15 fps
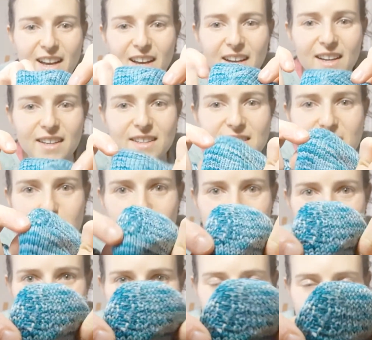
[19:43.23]
and some
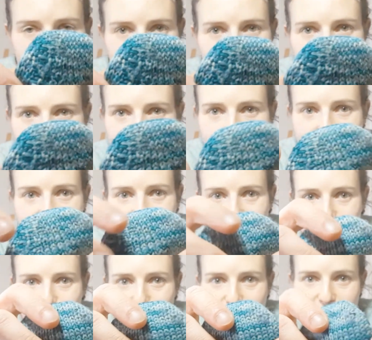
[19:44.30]
mending I've done here. And a
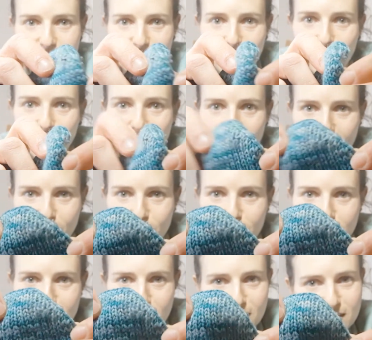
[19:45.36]
few days ago I
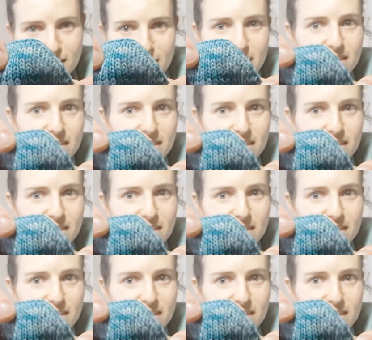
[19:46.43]
noticed that